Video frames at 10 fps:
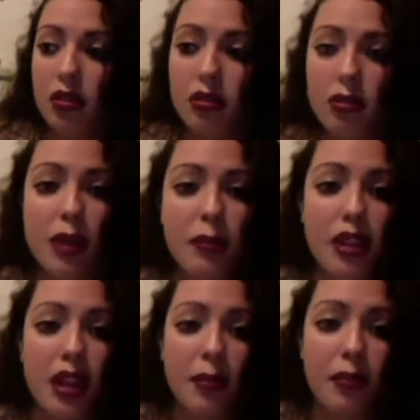Remember
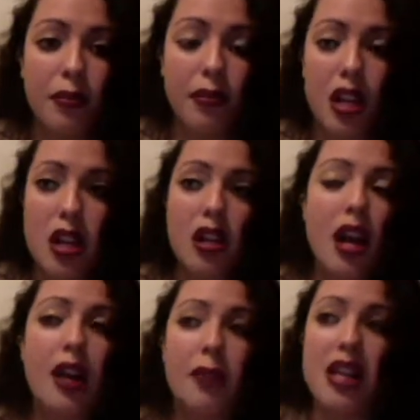them. And
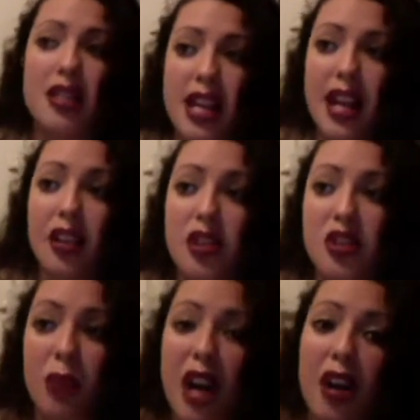I'm not saying to
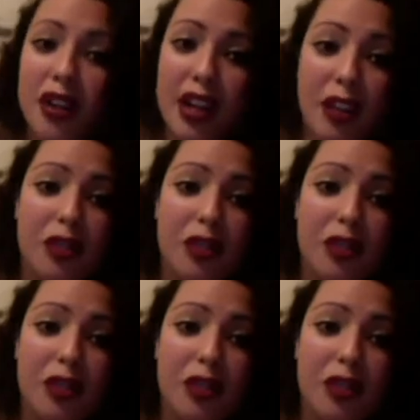dwell there,